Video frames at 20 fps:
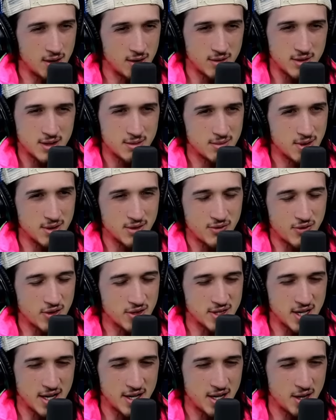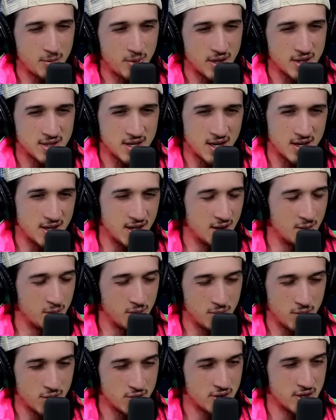sometimes first idea, best idea, but
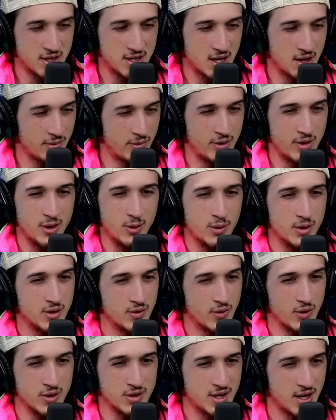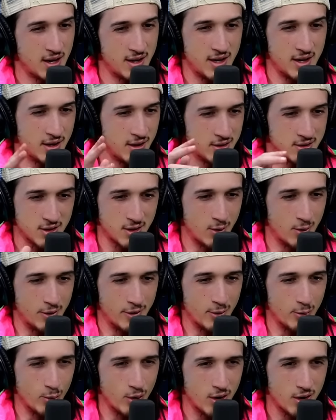most of the time for you, it's first idea needs to go under
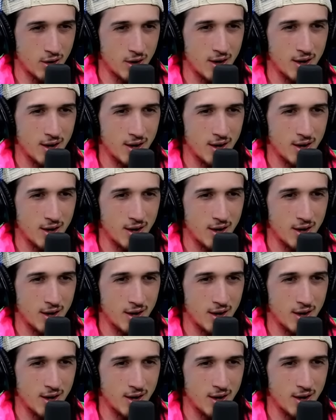the rug.